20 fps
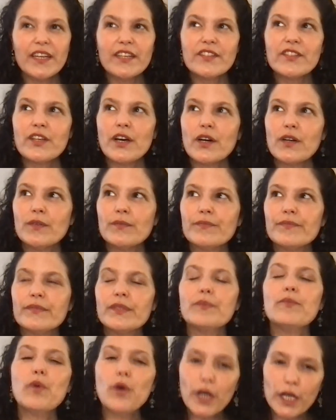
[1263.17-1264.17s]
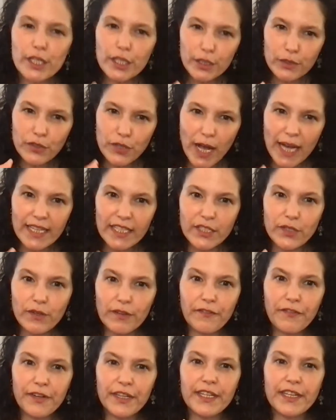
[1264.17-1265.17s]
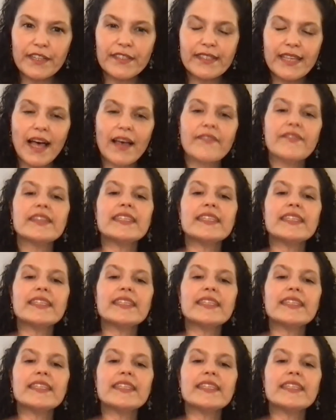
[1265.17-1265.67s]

So, the more you try to do it for yourself,